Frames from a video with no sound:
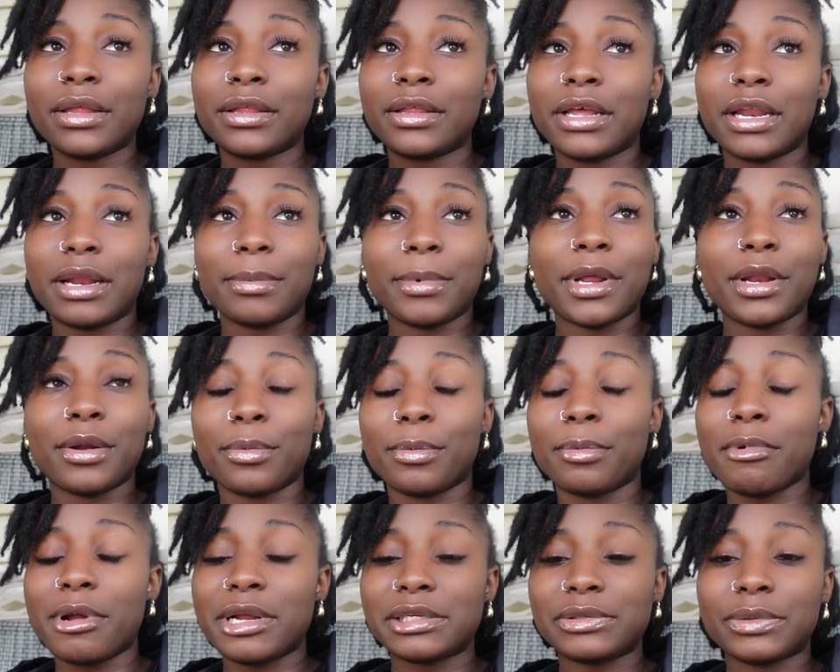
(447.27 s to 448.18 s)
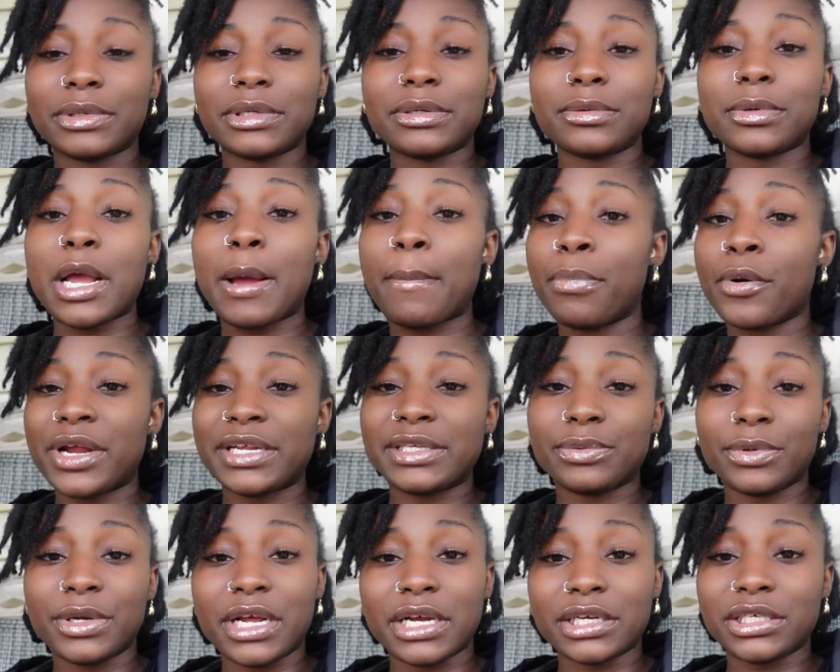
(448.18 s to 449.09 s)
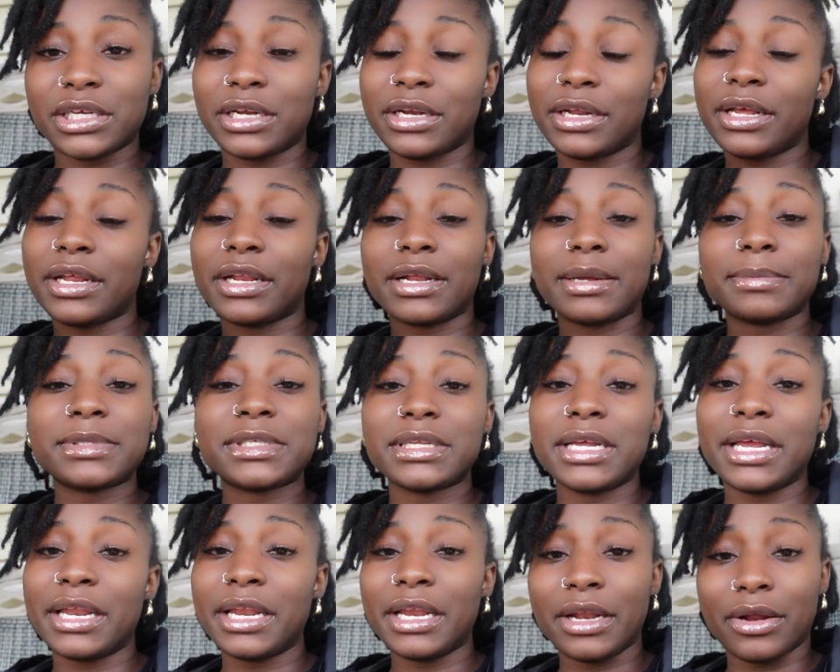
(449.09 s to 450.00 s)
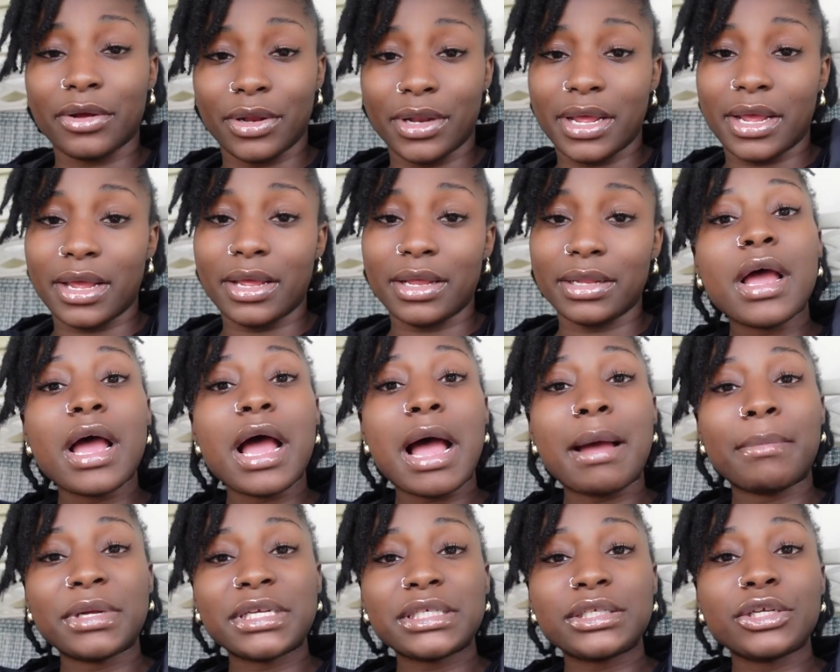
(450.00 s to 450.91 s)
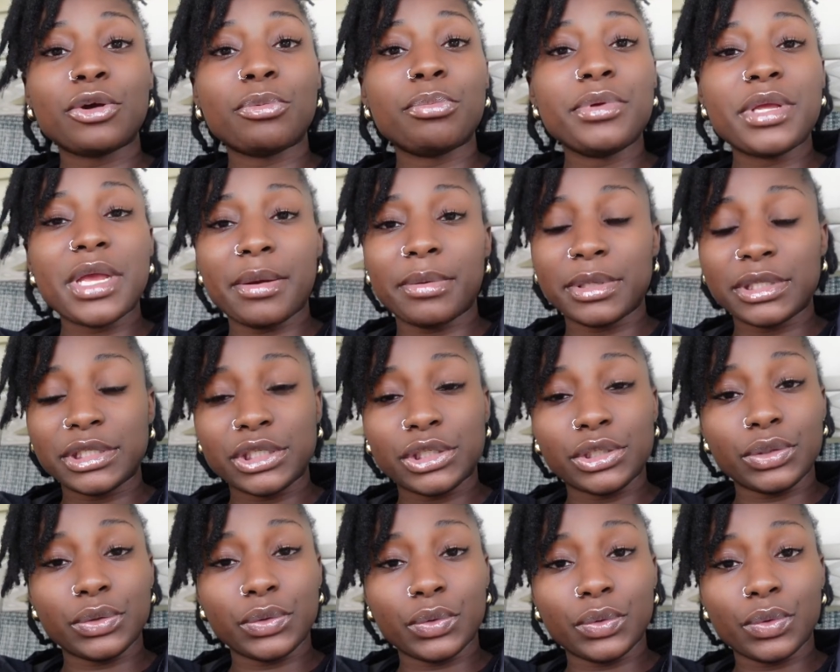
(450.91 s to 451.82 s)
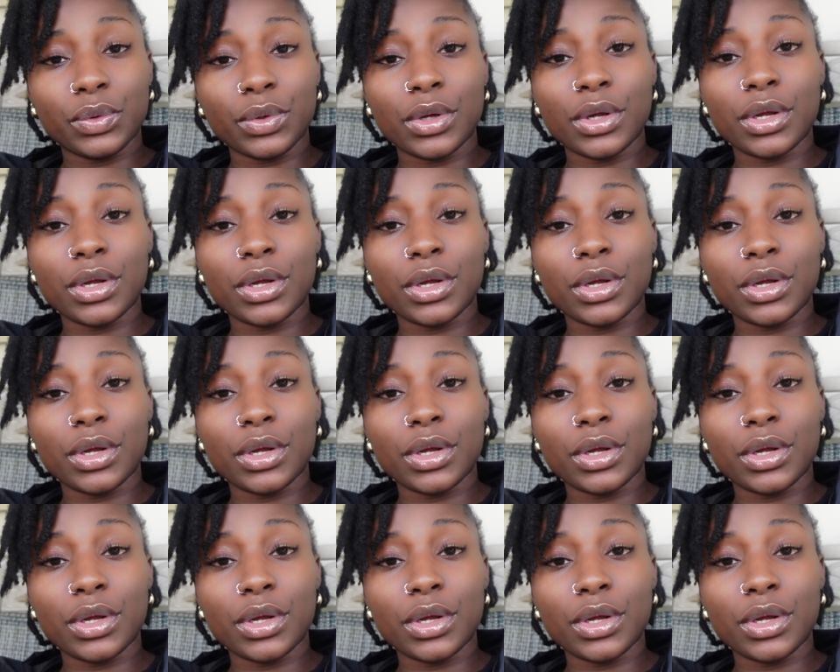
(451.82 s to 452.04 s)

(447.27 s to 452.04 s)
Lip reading: that I'm getting a breast reduction, and I'm standing on that. I'ma still be able to